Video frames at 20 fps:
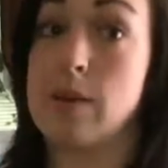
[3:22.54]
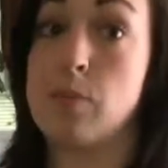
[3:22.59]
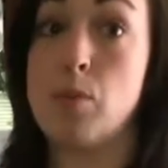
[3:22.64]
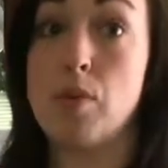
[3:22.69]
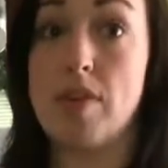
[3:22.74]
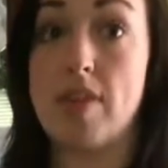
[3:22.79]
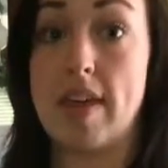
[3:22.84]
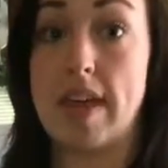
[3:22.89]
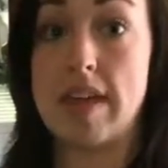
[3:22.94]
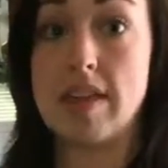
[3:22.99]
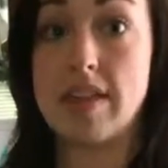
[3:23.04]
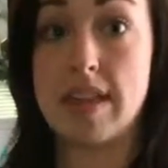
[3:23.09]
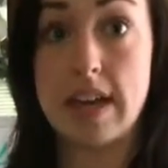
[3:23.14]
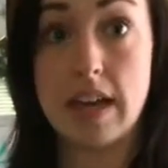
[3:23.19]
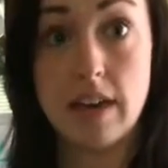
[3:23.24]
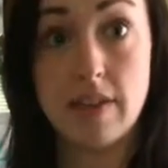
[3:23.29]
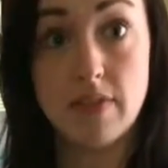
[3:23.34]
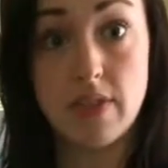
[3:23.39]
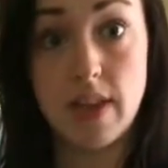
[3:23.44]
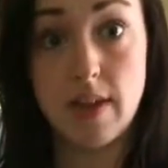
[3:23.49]
them what they
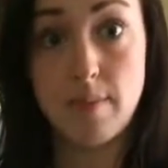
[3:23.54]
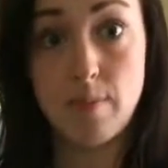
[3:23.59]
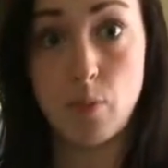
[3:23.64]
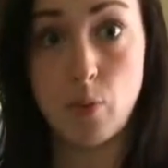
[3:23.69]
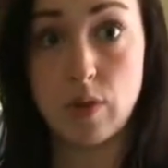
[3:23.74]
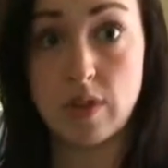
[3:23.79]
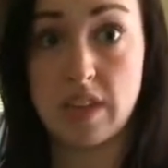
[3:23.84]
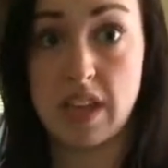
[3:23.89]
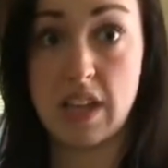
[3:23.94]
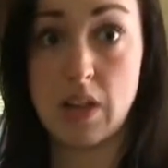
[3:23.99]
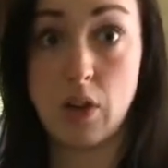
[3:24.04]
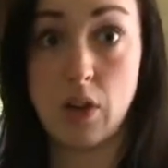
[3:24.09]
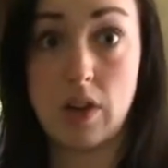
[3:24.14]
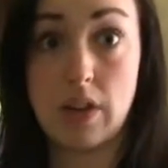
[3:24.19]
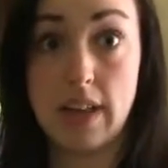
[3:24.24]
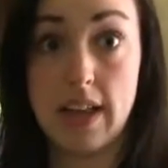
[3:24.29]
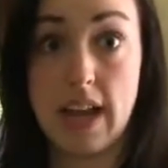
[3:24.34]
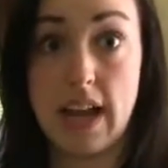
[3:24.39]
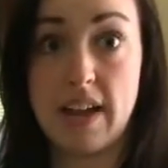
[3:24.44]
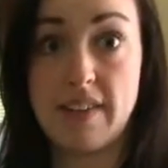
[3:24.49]
think of them, what they
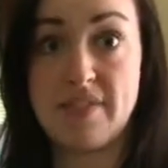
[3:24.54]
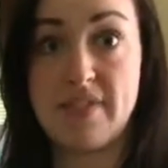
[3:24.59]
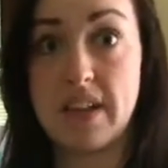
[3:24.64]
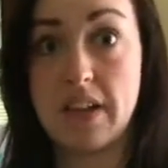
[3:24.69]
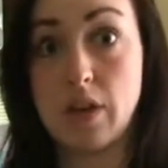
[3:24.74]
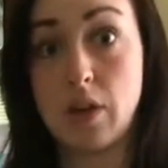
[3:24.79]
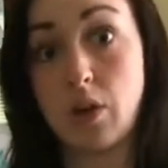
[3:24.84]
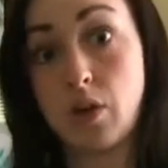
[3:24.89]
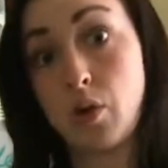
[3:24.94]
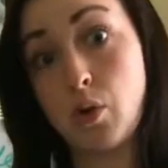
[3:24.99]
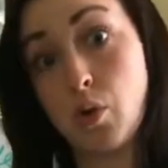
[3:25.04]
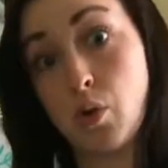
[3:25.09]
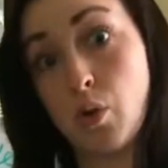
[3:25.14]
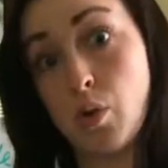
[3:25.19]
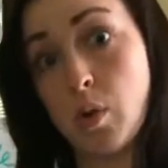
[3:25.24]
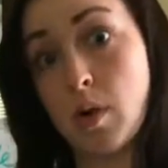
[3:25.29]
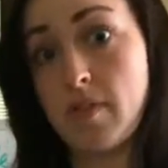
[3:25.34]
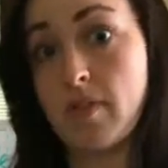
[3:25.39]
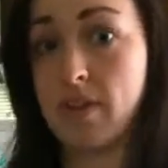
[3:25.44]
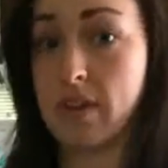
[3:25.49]
look like, if they look
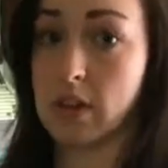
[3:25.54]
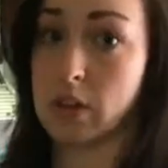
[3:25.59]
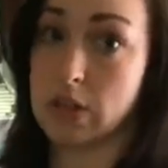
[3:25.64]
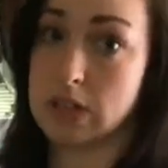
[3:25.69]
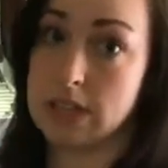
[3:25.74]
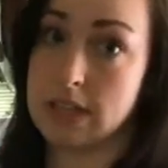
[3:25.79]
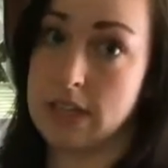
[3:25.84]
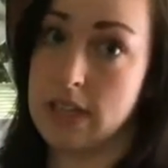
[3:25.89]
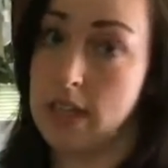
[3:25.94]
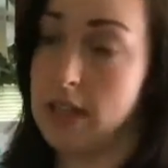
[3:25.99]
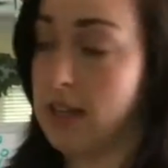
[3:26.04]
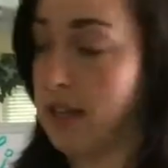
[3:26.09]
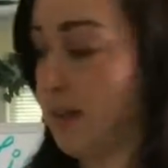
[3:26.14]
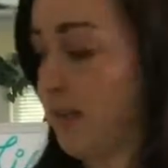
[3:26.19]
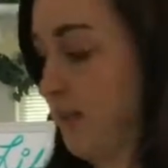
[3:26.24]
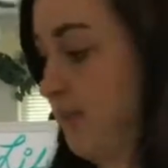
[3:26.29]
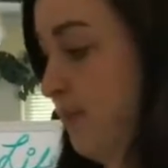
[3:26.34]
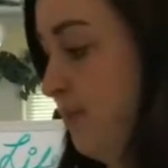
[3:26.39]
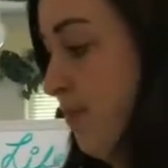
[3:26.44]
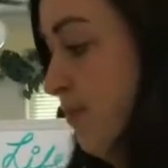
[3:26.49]
cool, if they look
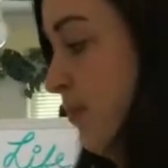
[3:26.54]
silly.